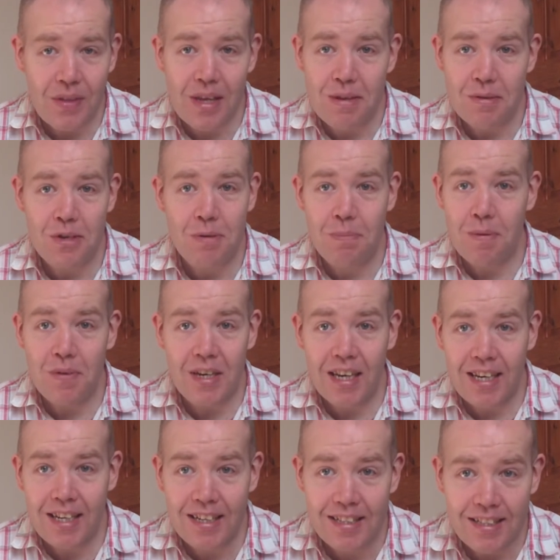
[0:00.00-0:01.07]
it'd just be
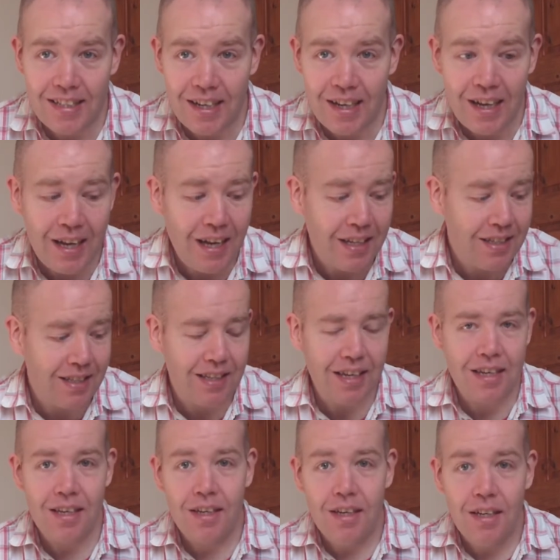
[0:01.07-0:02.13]
ridiculous. As
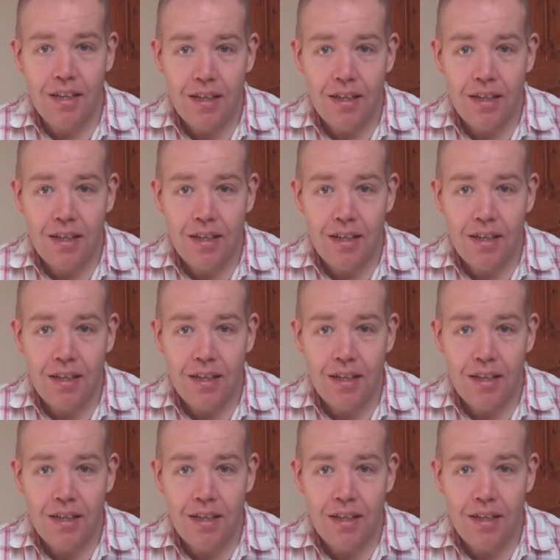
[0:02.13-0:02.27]
I say,